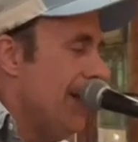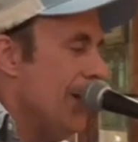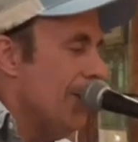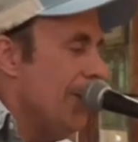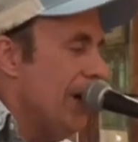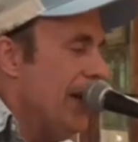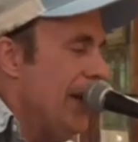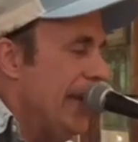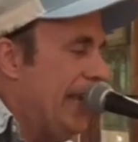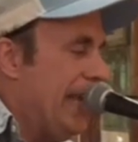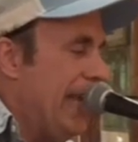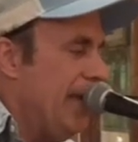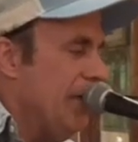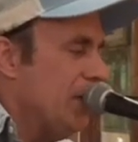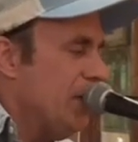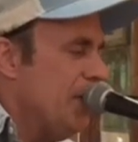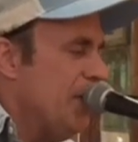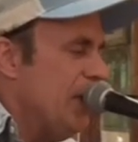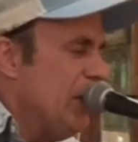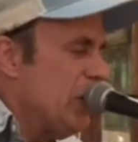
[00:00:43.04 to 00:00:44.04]
but it
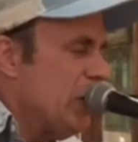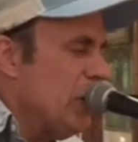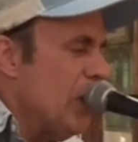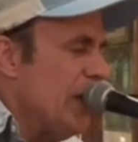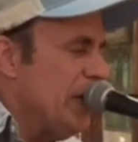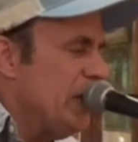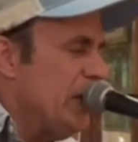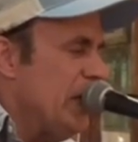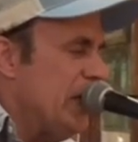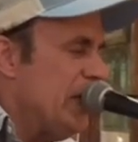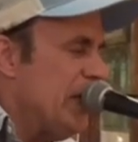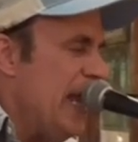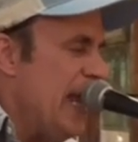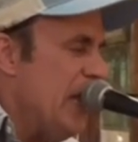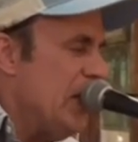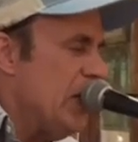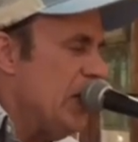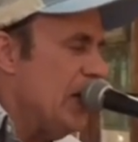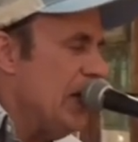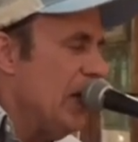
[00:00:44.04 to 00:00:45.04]
gives me stress and
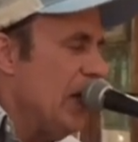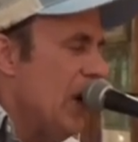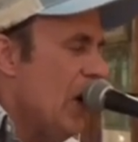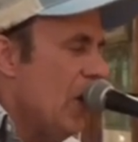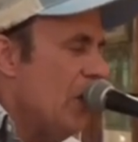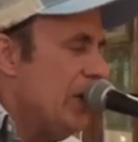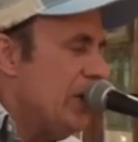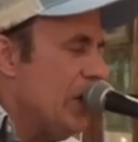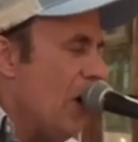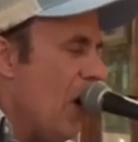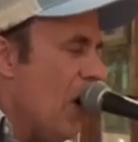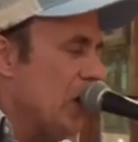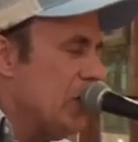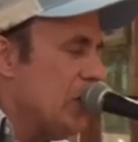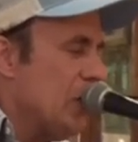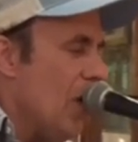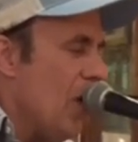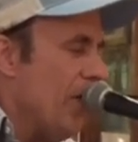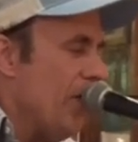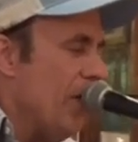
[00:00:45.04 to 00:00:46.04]
tension when dogs
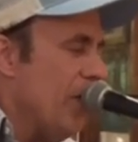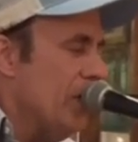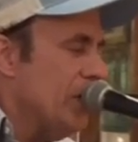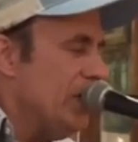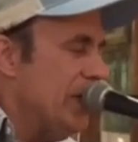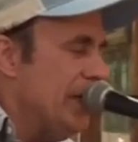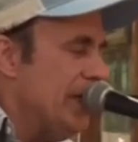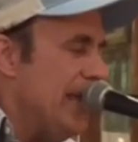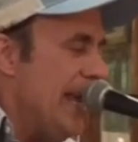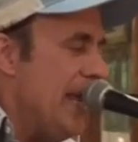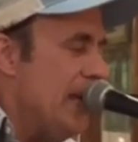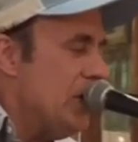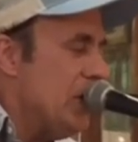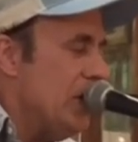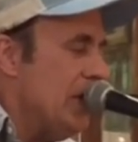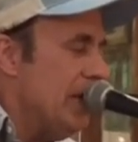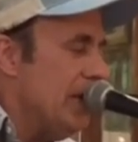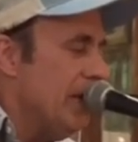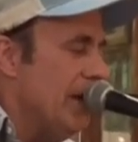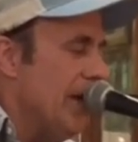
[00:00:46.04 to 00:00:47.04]
draw folks'
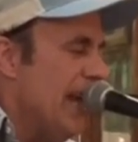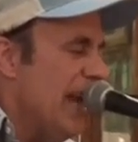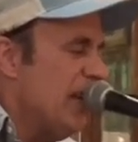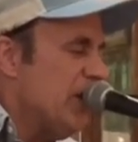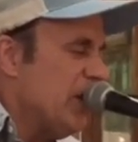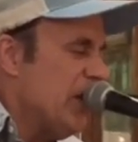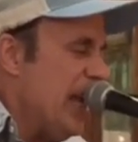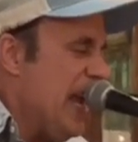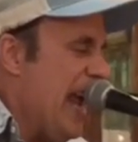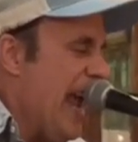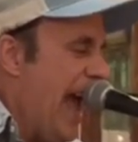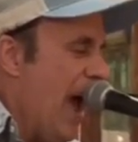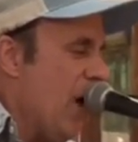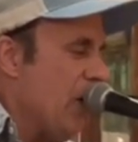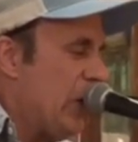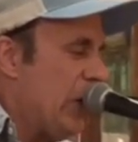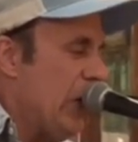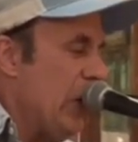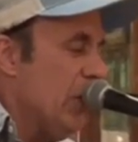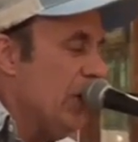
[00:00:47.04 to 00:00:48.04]
attention and say how
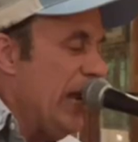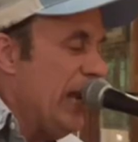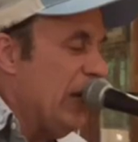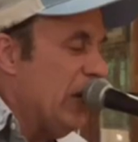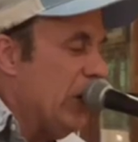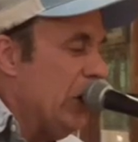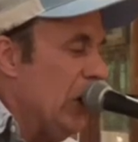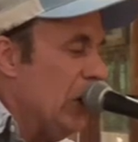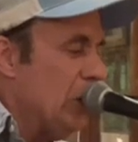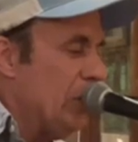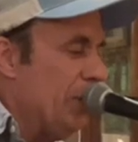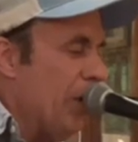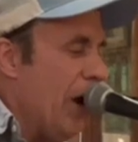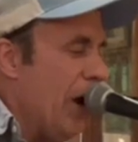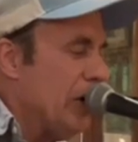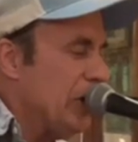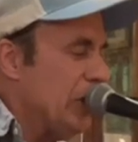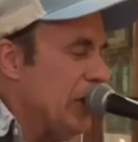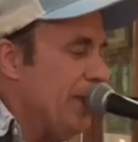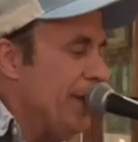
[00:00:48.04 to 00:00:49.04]
cute in close
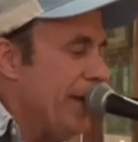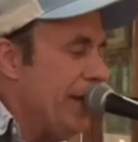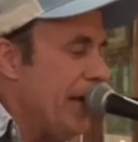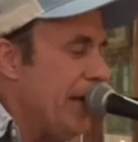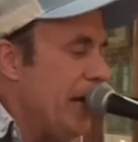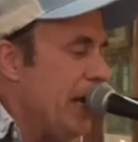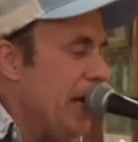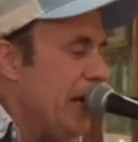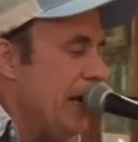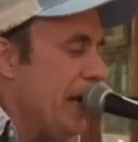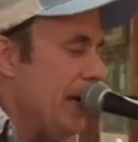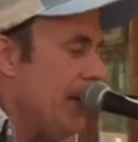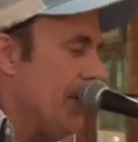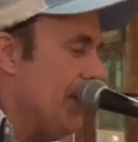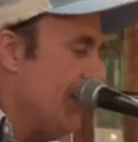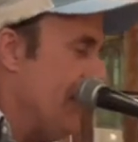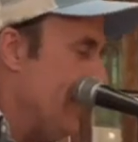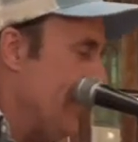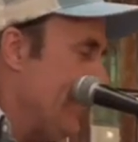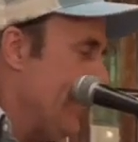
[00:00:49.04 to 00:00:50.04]
proximity.
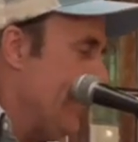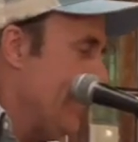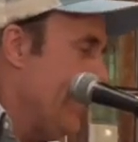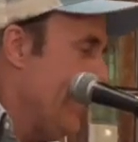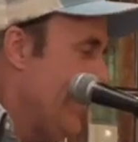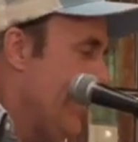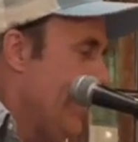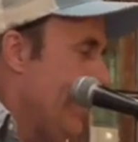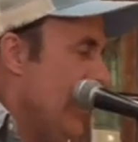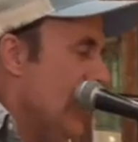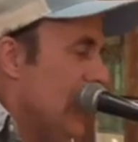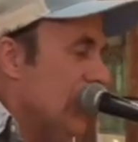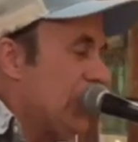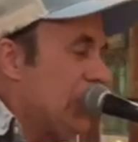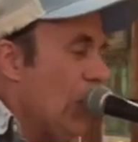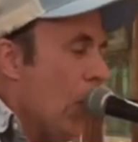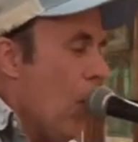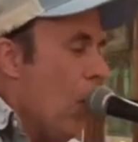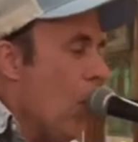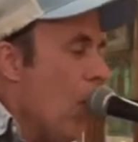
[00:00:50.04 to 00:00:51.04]

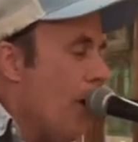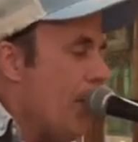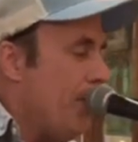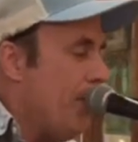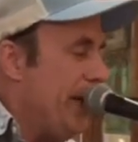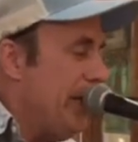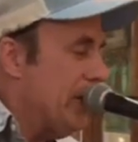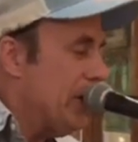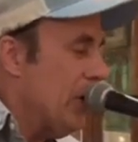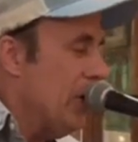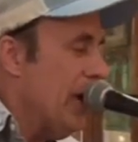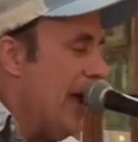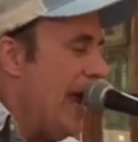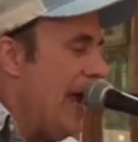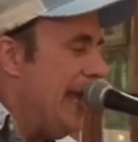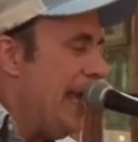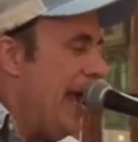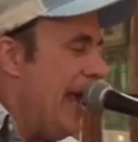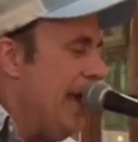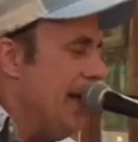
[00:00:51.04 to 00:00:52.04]
So what beast could I
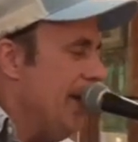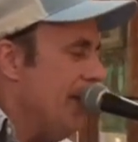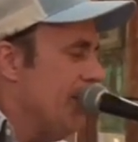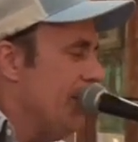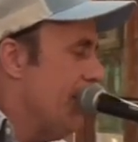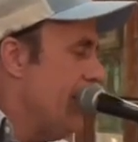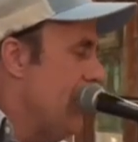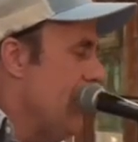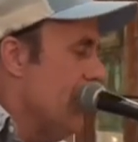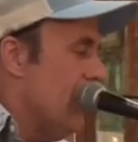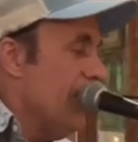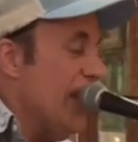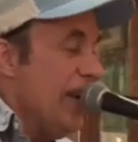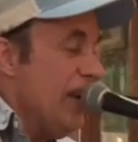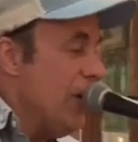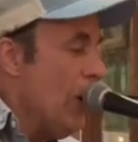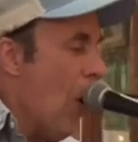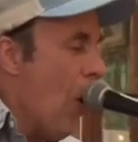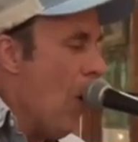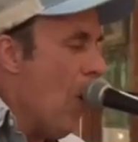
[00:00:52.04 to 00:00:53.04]
get
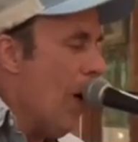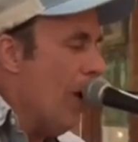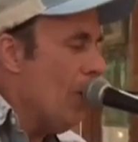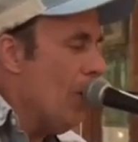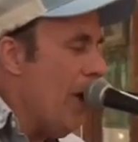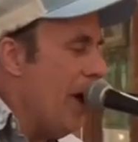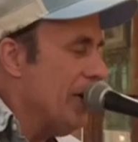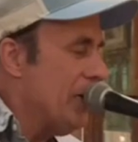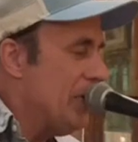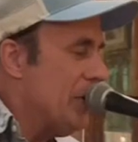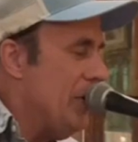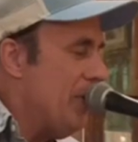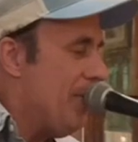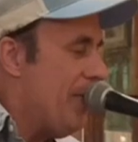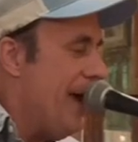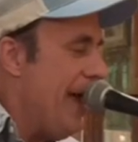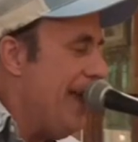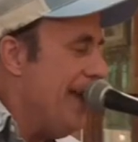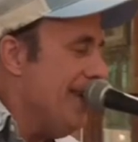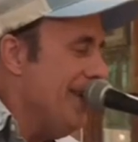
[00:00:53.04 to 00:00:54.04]
that no one wants to
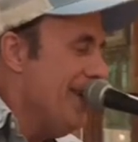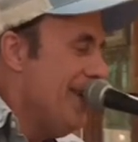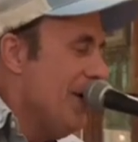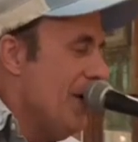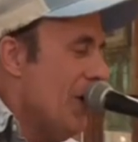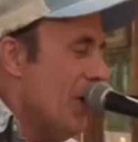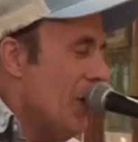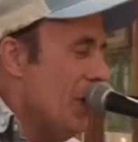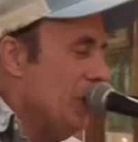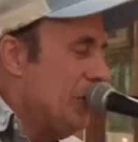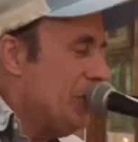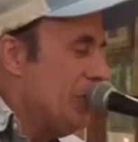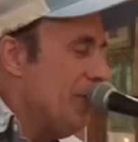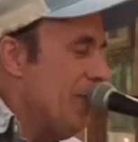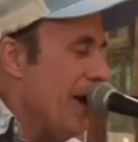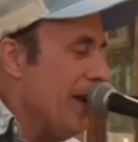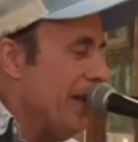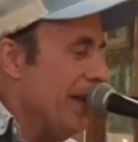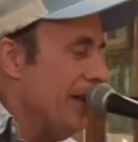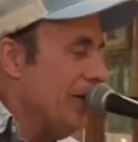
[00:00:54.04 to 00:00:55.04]
pet, whose
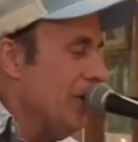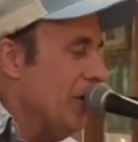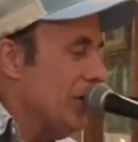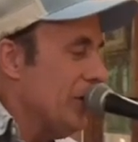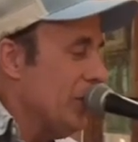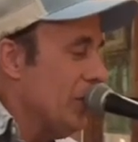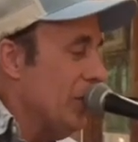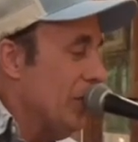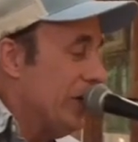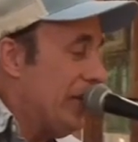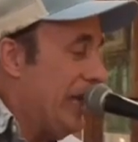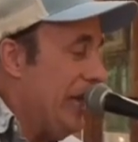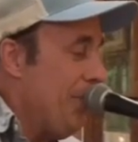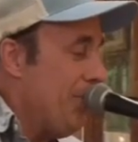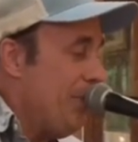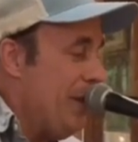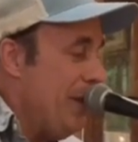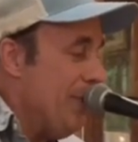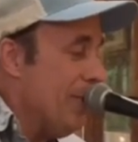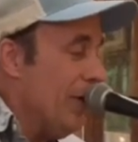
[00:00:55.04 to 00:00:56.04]
smelly looks will
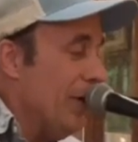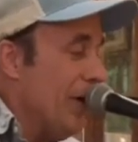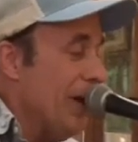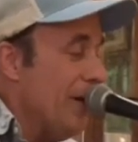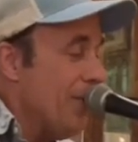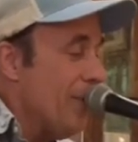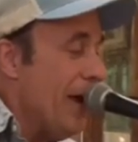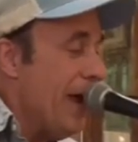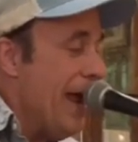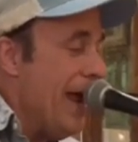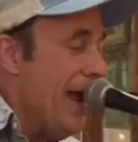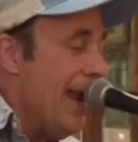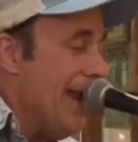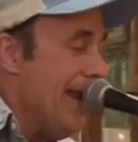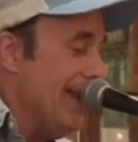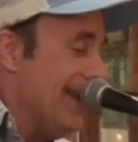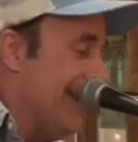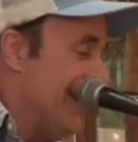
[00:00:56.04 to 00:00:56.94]
keep people at bay?